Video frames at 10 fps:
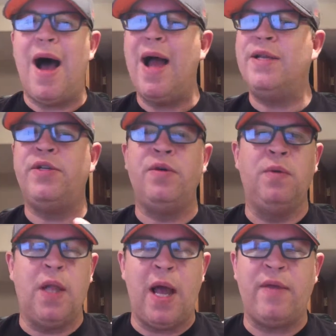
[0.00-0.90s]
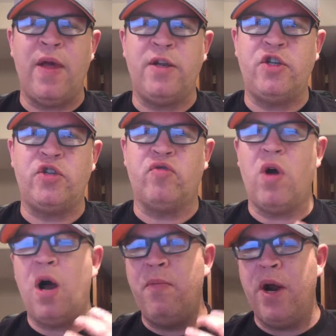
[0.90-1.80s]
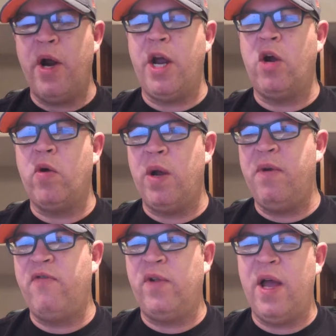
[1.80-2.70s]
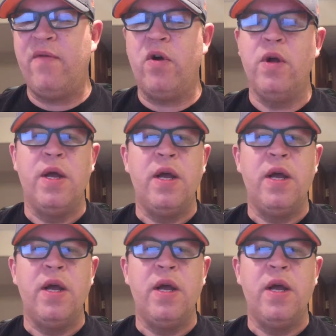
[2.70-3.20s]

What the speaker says: I do like that strawberry and creamy flavor.